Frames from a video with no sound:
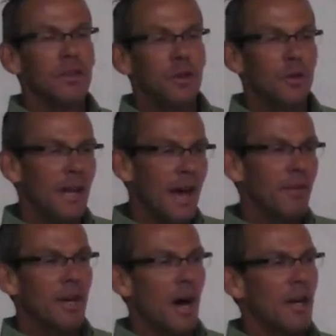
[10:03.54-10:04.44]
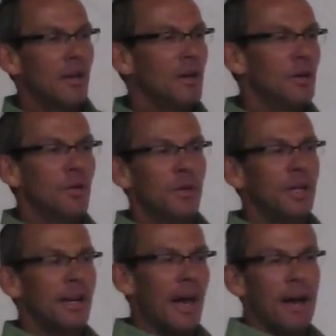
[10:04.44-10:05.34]
and do an avocado
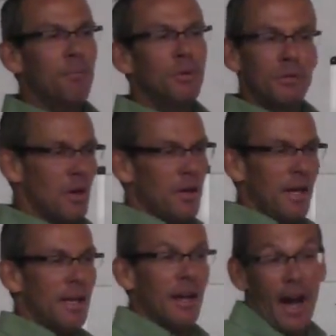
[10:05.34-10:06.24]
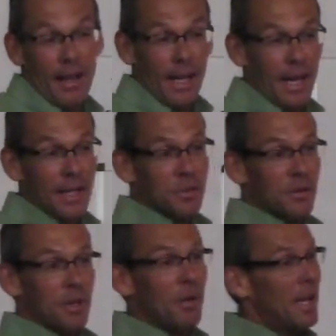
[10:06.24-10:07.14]
and an apple, go ahead. I like ice
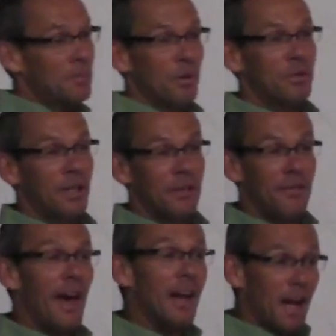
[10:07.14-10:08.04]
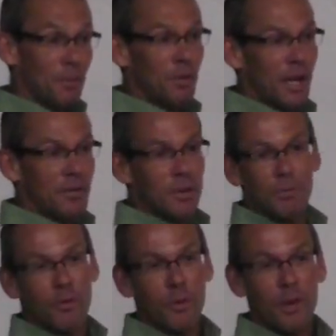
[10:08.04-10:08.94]
cream. It has protein and fat. I'm doing ice cream
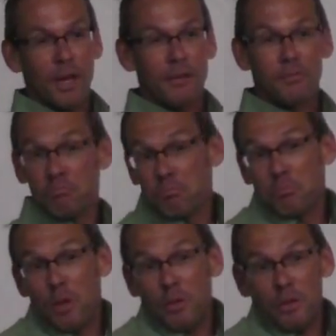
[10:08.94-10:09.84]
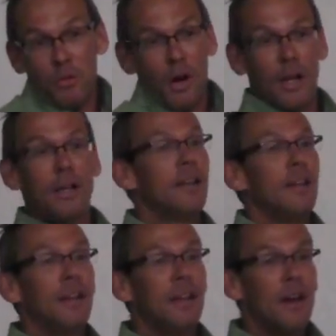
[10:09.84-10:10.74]
before bed. Do what you want.
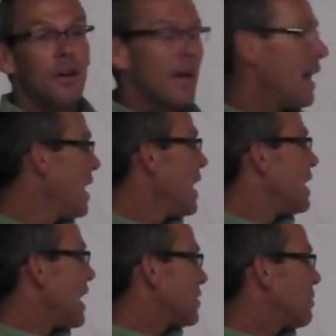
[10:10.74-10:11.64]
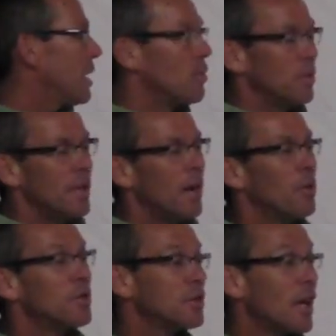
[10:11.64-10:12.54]
Okay? Now somebody will yell,
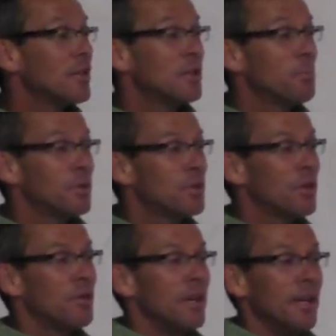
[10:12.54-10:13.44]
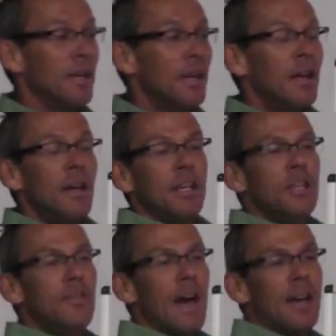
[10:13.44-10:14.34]
well, there's a lot of simple sugar in it.
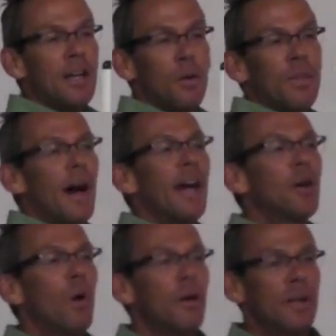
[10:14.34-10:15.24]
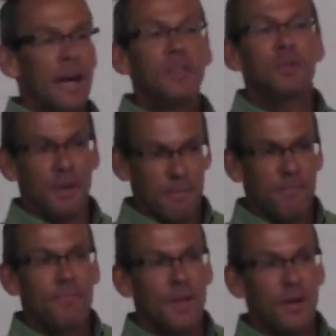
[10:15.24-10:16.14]
You've got to go with a high quality ice cream.
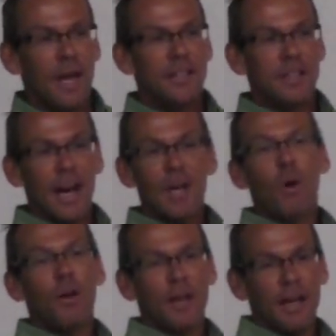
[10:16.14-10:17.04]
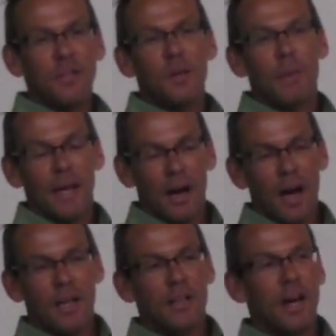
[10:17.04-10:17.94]
Okay, because a high quality ice cream like a
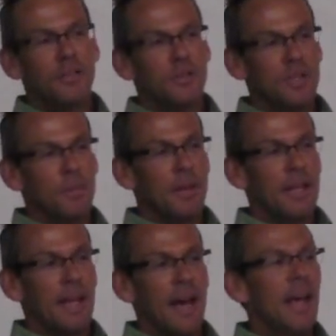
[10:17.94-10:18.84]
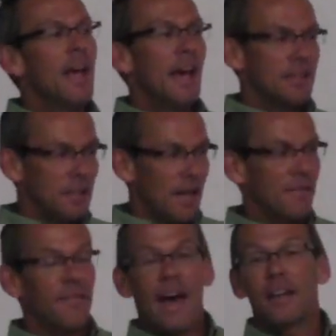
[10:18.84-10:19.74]
Haagen Dazs or something like that has a lot
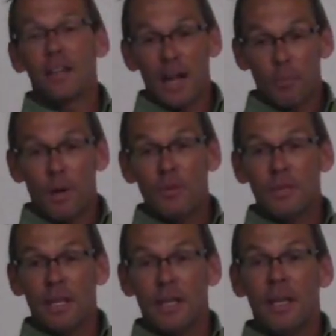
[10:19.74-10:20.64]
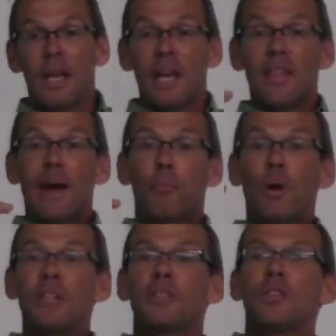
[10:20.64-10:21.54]
of fat and a lot of protein, and that
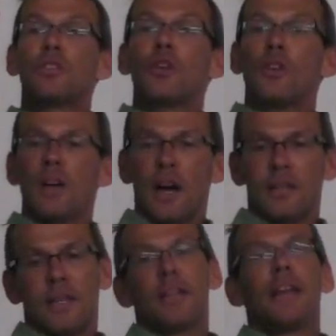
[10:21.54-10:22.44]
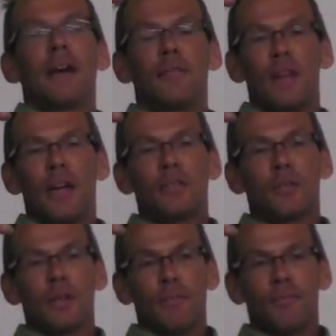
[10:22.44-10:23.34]
brings the sugar content down of the ice
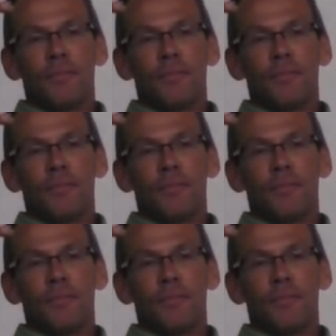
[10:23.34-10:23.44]
cream.